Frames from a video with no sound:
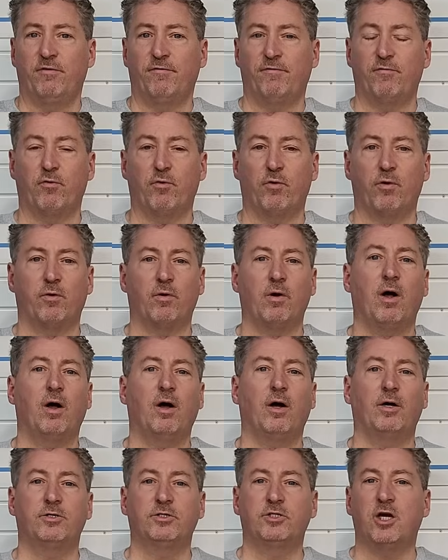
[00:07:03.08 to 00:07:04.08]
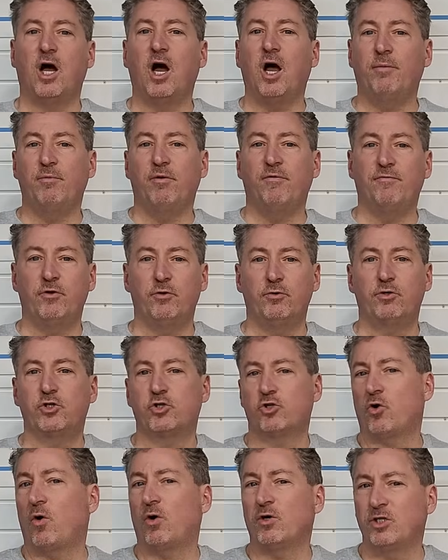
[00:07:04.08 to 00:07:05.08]
for time of use
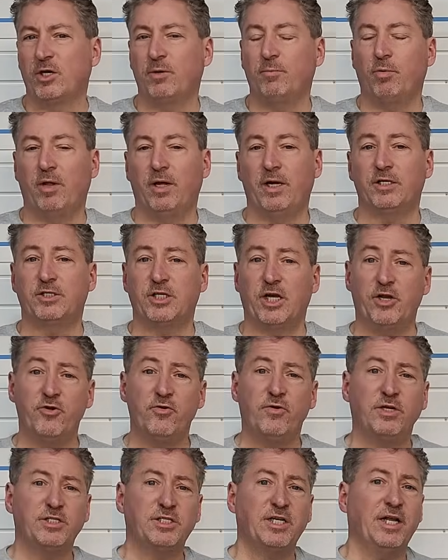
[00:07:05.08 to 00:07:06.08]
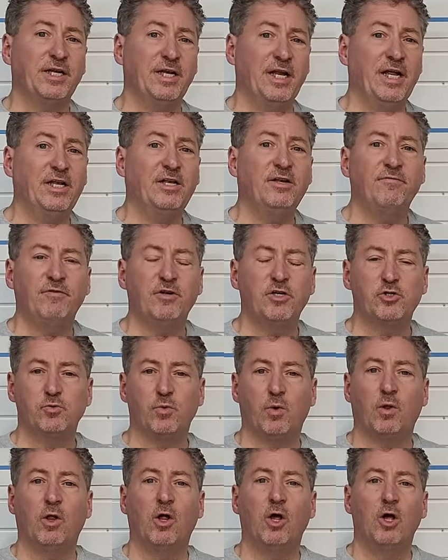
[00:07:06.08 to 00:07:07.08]
charging plans. And you could set an
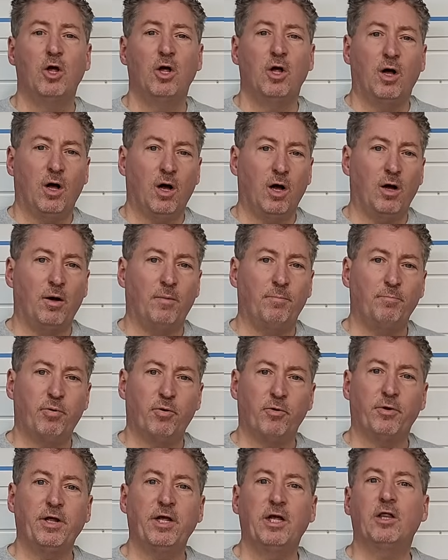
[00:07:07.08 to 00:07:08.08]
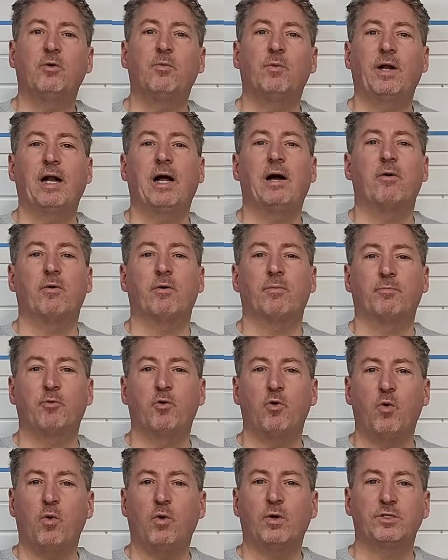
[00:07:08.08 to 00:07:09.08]
individual per kilowatt hour
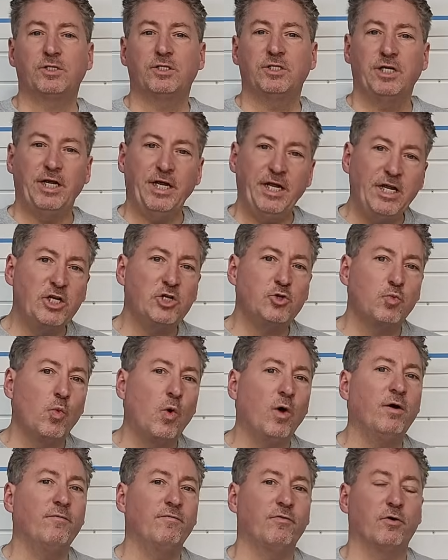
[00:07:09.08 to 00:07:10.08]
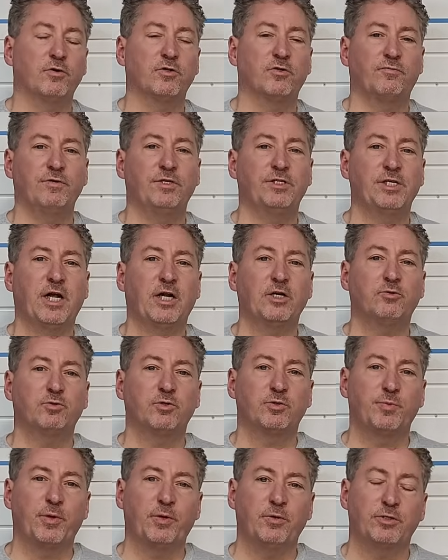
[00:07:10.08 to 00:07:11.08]
cost to each one of those 3
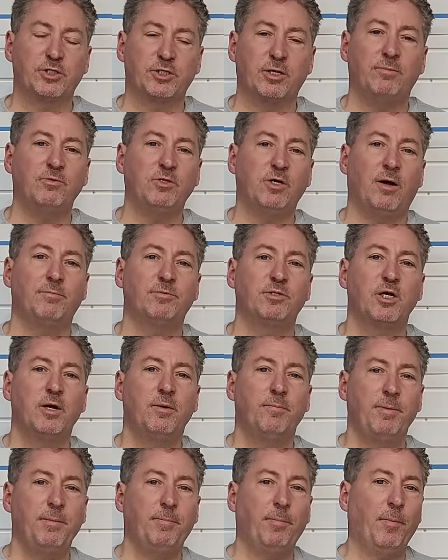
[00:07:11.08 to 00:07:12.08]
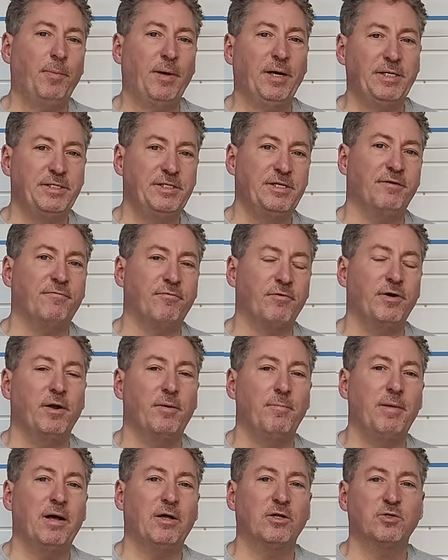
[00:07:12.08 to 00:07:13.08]
schedules, because sometimes people pay different
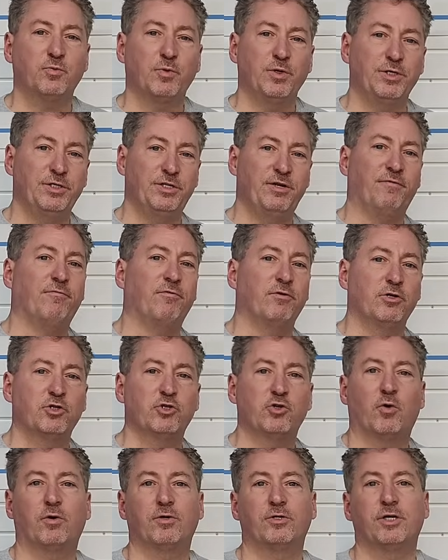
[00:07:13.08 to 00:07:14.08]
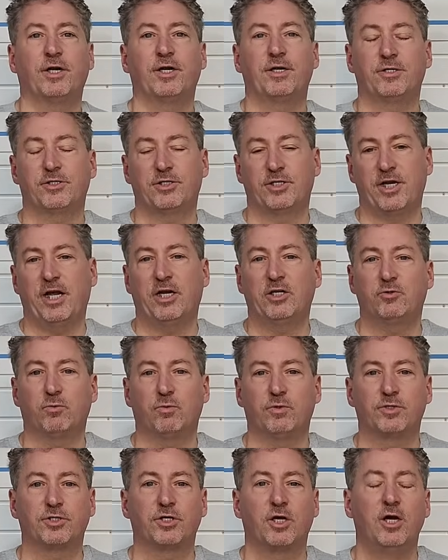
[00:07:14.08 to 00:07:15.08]
amounts with different charging
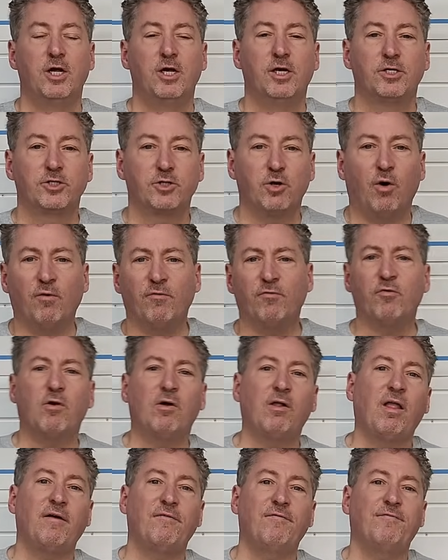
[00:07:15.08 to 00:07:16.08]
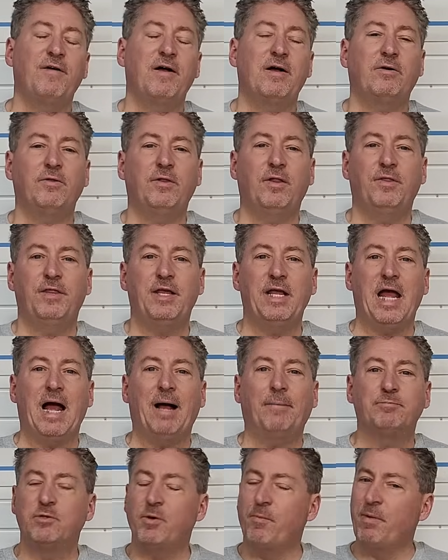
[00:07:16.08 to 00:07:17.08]
schedules. So overall, I found the
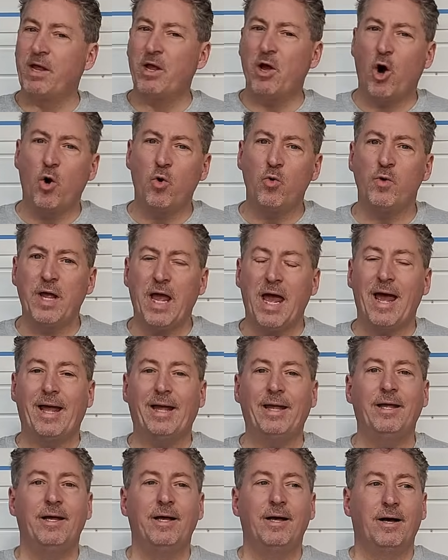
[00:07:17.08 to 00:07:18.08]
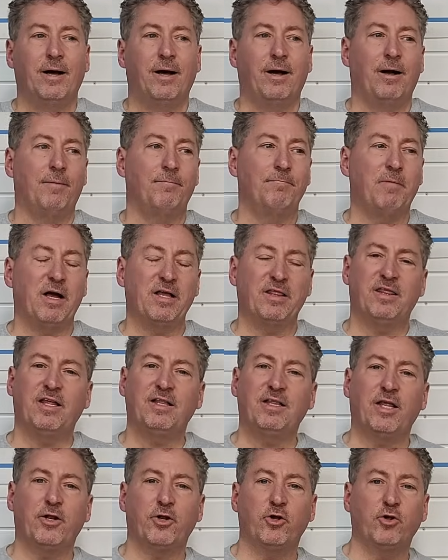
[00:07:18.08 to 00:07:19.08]
app to be okay. I
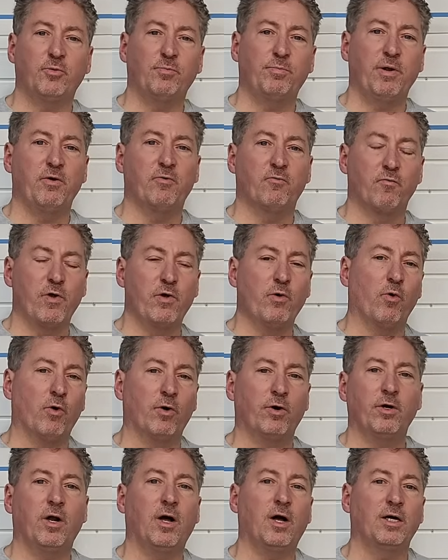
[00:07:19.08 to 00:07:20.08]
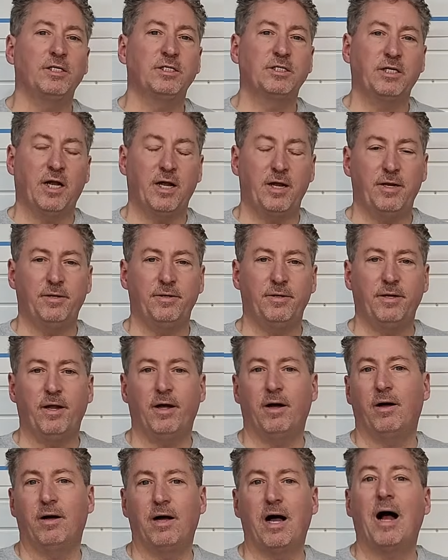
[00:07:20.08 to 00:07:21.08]
think that it could be reorganized and
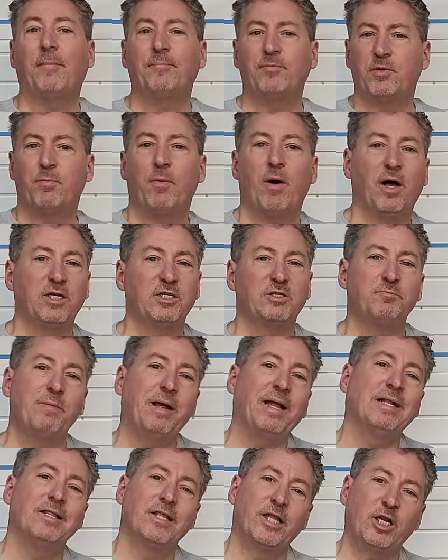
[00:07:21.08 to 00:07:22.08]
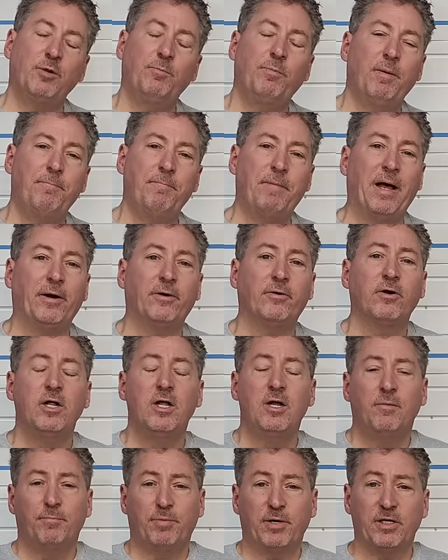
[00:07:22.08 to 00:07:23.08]
optimized, made a little bit better,
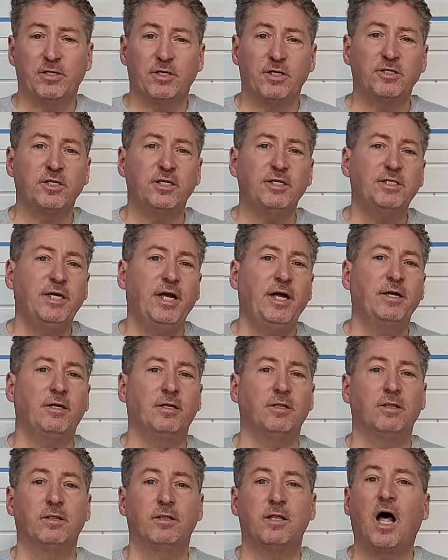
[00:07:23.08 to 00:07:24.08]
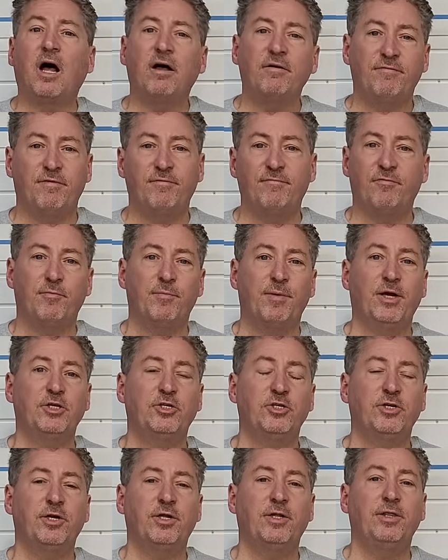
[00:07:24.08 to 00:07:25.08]
but it does contain a lot of
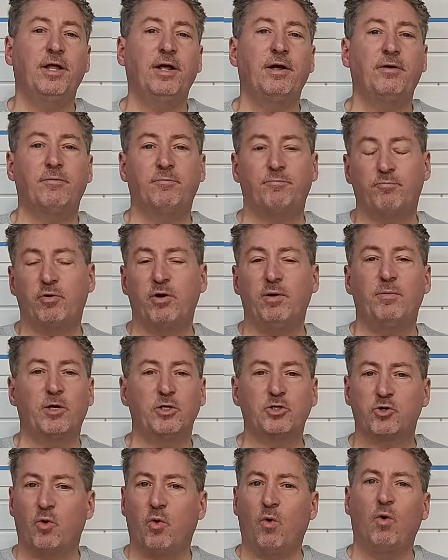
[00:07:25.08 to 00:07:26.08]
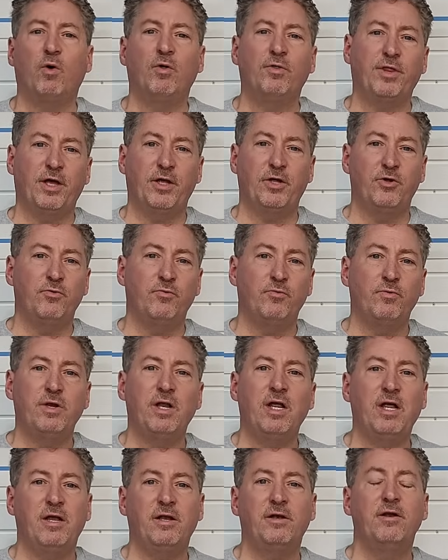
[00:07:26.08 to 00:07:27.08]
information in there and pretty much all that you
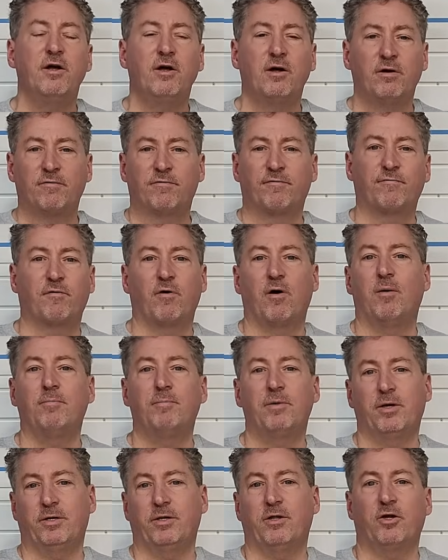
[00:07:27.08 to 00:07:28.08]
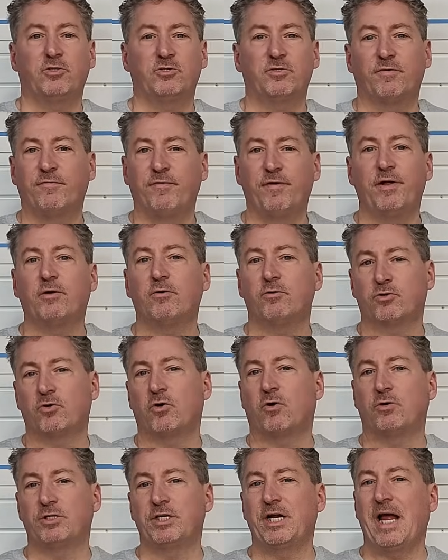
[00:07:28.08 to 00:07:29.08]
need from an electric vehicle
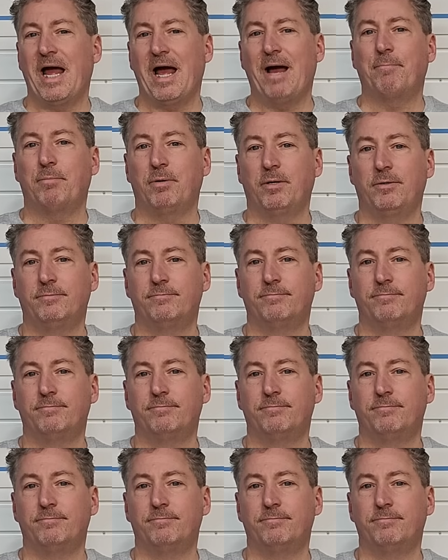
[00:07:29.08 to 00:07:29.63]
charging app.